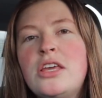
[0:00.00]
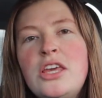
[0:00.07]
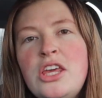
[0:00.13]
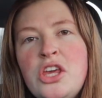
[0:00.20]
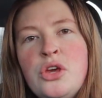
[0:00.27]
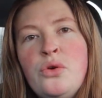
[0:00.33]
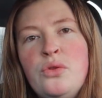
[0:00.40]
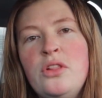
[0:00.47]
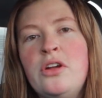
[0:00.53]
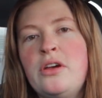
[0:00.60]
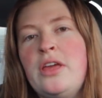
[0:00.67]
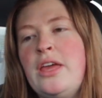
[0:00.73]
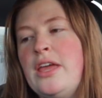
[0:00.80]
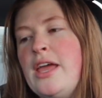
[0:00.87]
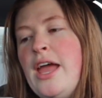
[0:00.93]
cute
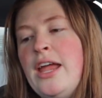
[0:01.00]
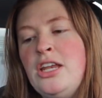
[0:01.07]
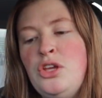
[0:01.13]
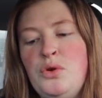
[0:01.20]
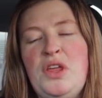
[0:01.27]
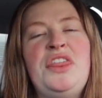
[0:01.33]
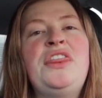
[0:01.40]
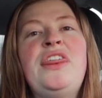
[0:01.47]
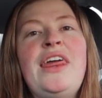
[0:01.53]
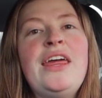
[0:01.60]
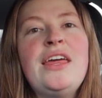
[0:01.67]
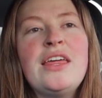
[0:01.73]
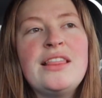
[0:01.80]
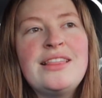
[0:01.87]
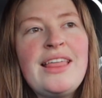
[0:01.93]
looking, and you would
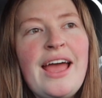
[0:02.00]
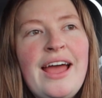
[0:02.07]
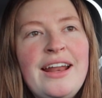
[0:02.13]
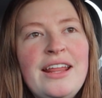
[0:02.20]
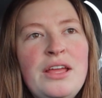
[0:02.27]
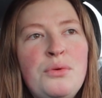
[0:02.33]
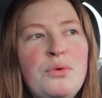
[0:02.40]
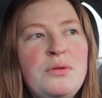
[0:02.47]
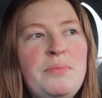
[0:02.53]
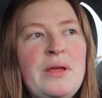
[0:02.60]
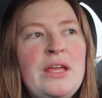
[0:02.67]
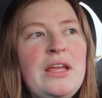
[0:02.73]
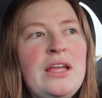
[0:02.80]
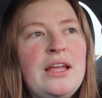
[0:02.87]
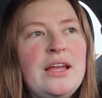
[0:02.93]
think that it would
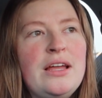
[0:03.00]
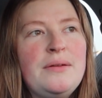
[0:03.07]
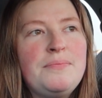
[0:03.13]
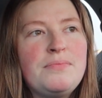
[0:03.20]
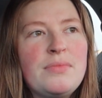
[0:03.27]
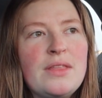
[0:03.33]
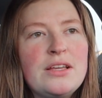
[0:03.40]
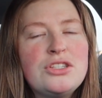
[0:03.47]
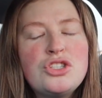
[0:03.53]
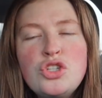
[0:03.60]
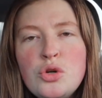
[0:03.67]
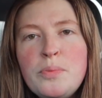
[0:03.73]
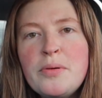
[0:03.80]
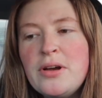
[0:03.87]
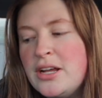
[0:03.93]
be
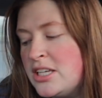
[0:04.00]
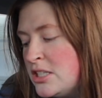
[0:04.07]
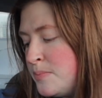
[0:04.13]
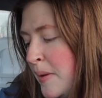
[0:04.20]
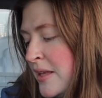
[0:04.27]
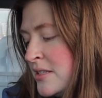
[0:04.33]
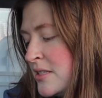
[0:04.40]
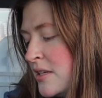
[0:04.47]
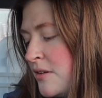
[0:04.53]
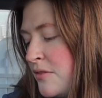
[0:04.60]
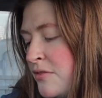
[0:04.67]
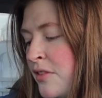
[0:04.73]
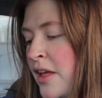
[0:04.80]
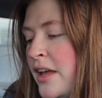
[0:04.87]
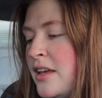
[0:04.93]
super
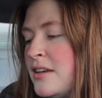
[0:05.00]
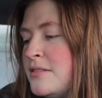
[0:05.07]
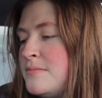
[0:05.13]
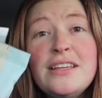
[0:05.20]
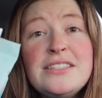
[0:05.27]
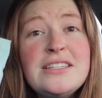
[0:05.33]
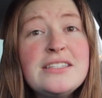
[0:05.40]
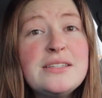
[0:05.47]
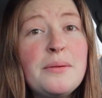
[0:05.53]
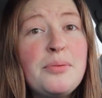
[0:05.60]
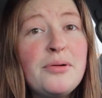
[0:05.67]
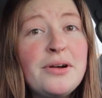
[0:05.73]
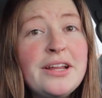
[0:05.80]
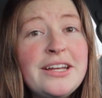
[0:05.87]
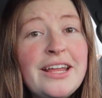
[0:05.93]
expensive. Like, this is a
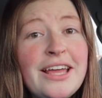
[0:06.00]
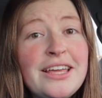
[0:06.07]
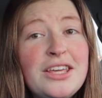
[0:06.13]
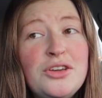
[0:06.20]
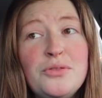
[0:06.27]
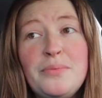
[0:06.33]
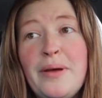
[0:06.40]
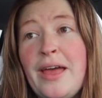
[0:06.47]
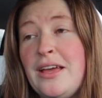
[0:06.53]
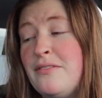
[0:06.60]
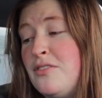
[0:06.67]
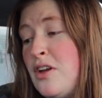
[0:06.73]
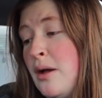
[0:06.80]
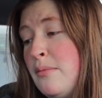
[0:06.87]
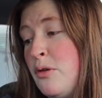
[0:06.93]
pretty dang cute bag
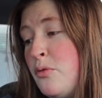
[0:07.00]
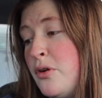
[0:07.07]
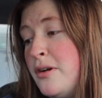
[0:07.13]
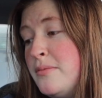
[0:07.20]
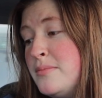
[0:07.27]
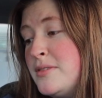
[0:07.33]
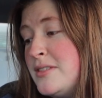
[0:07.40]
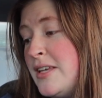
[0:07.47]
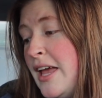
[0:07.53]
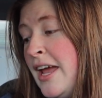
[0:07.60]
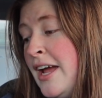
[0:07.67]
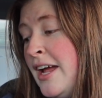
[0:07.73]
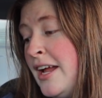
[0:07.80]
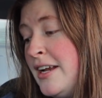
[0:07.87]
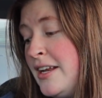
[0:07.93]
of gummy worms,
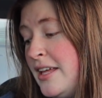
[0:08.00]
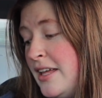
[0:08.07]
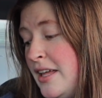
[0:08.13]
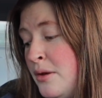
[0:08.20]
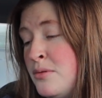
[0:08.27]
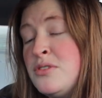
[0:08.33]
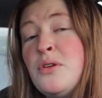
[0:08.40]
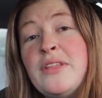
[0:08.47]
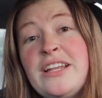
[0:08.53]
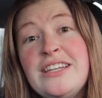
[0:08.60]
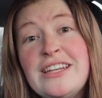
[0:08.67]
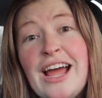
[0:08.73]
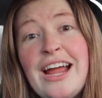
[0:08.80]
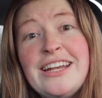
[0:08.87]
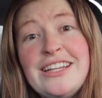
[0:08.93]
and it was only
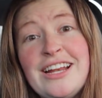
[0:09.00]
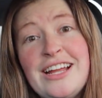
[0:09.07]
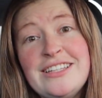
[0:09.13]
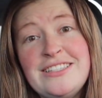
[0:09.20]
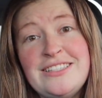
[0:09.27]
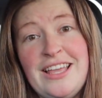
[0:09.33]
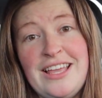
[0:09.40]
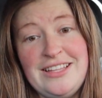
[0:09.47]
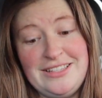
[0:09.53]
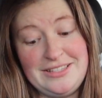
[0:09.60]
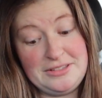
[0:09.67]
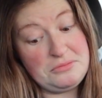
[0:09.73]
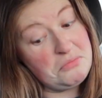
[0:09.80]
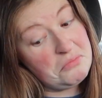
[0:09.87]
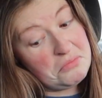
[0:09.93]
99
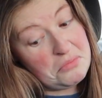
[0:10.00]
cents.